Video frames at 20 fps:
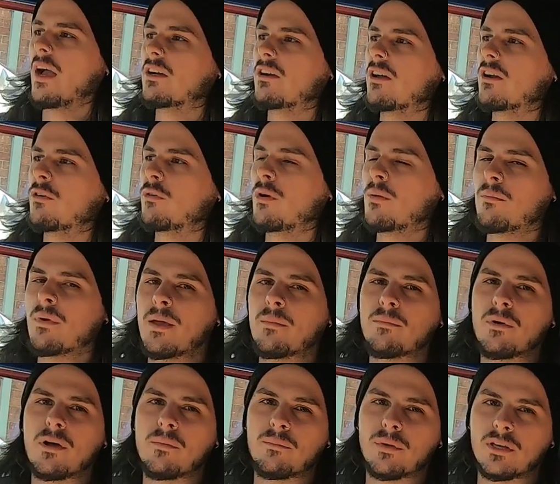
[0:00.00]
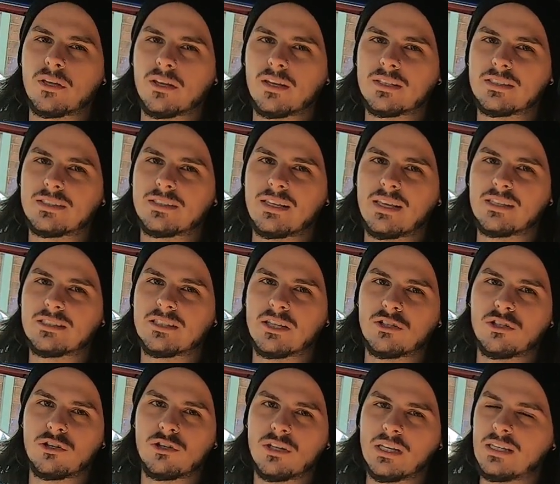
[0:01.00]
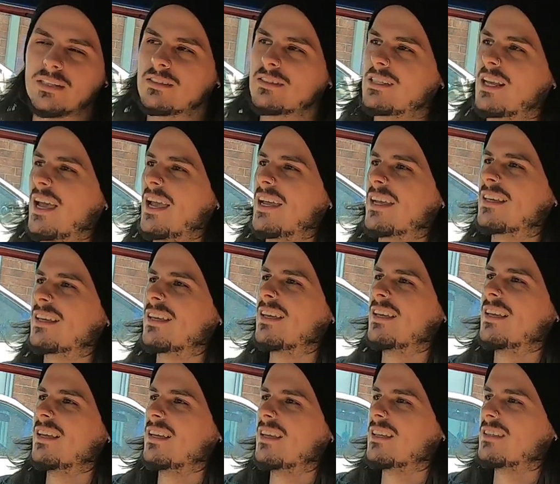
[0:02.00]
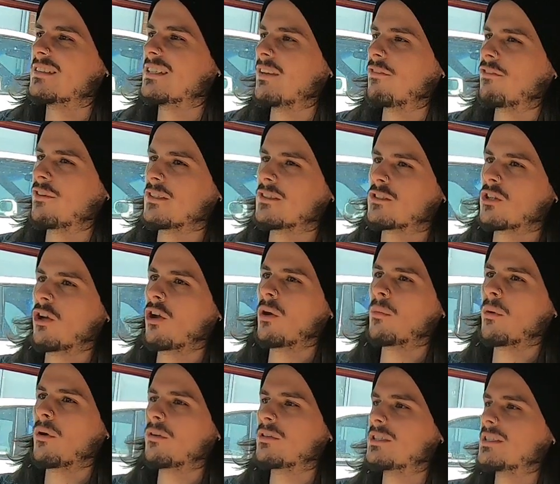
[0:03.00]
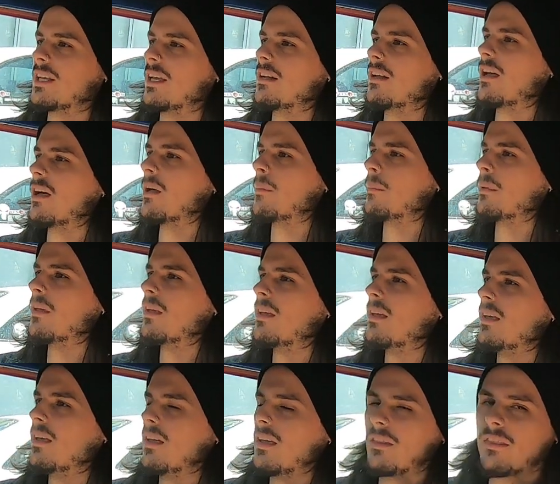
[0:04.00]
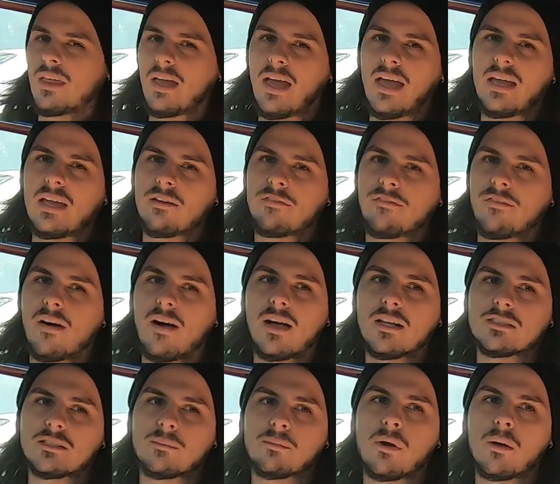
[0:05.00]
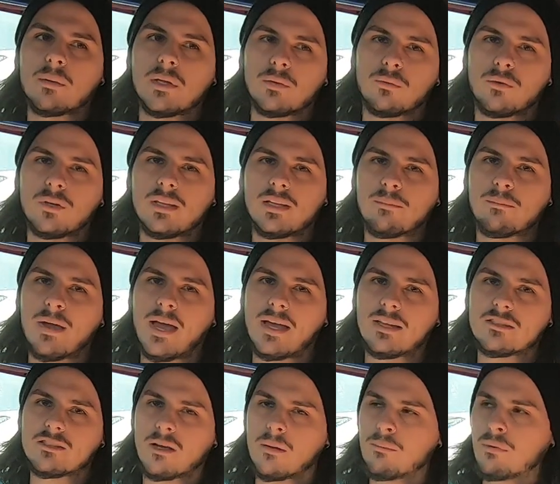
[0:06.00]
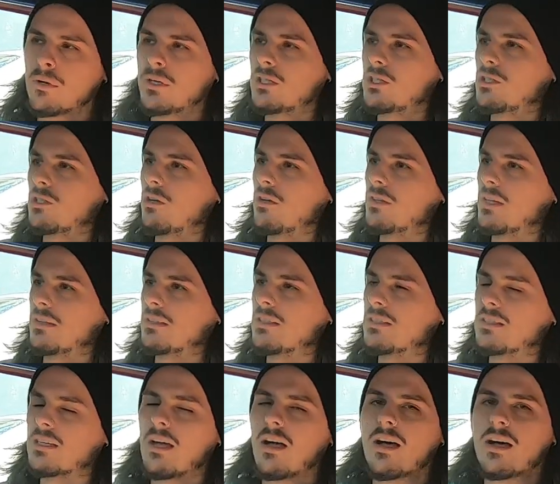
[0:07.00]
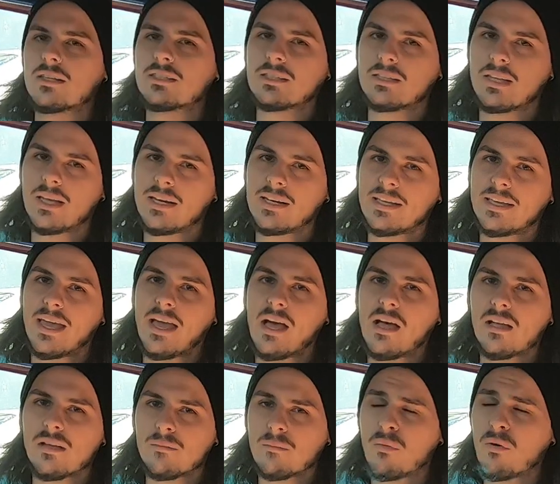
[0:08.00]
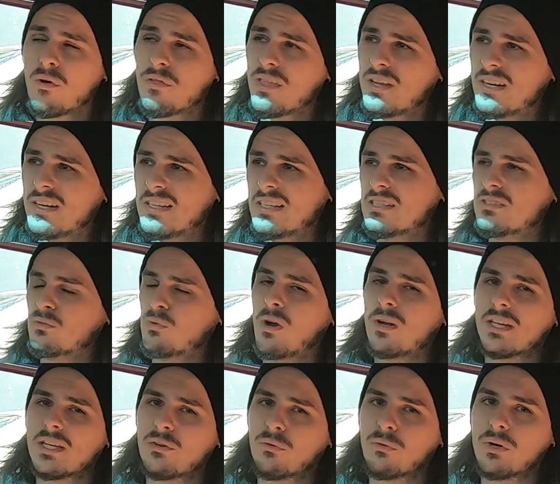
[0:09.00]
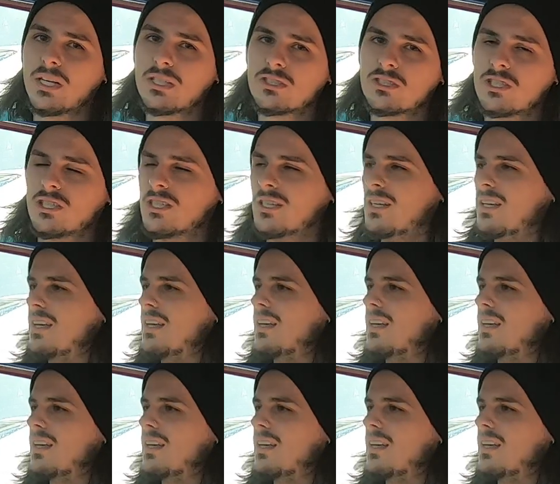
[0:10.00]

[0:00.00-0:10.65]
I gotta remember, because there's the new intake, different turbo setup, the AFRs are probably really bad, so I'm pretty sure that this car is leaning out more than it is running rich.